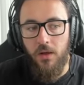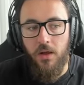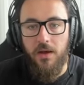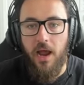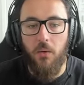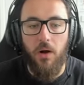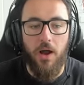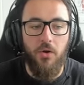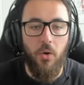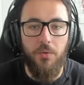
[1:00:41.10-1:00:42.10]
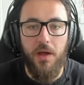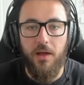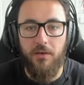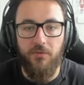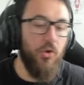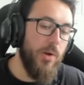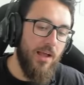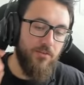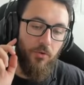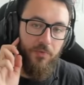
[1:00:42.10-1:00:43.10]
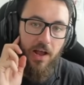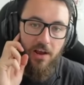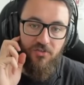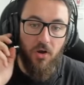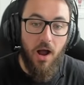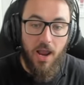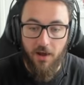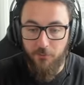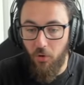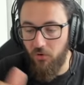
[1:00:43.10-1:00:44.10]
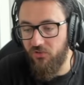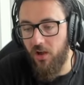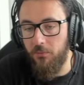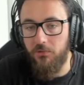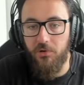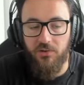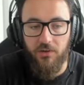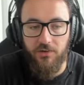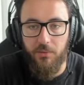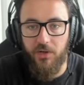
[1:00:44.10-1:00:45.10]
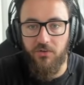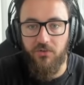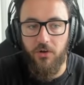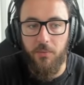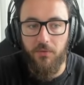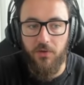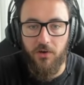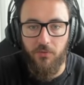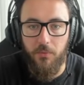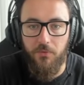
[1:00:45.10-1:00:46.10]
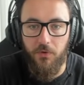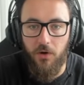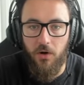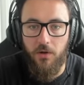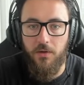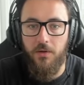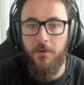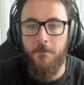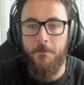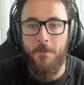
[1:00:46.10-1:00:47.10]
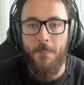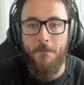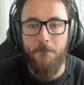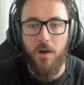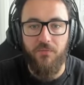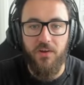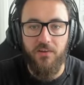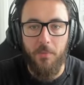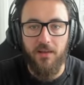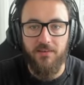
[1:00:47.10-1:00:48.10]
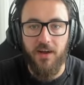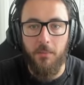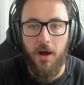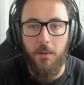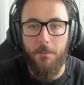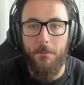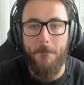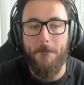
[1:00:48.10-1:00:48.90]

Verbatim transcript: Now, I know that Zoe has no flash. I have both sums because I was able to conserve my flash from before. My fear is about to come up.